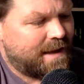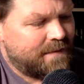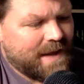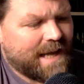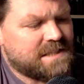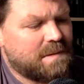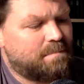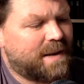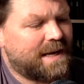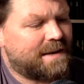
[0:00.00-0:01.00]
There had to be
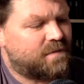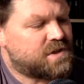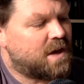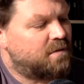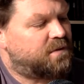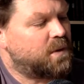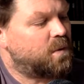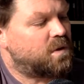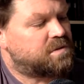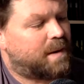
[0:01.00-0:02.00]
billions, fueled